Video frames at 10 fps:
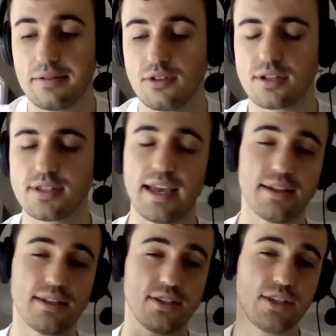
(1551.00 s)
not
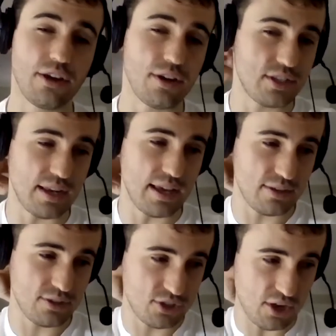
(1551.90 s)
taken
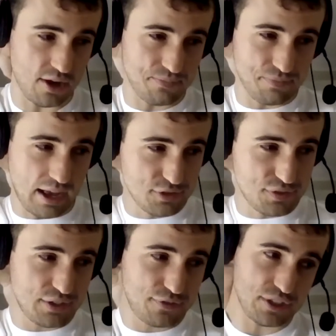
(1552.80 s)
seriously. So I was
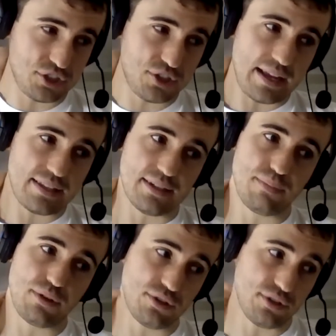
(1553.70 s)
very frustrated
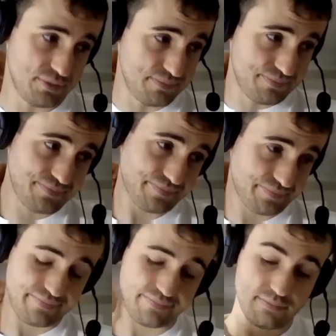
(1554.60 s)
because,
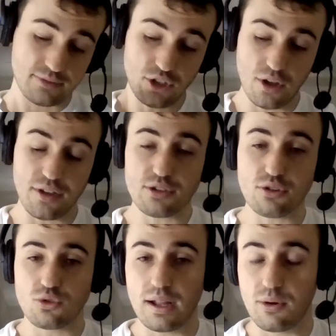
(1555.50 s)
you know, this
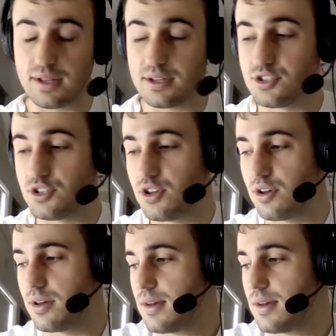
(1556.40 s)
was what I wanted to do.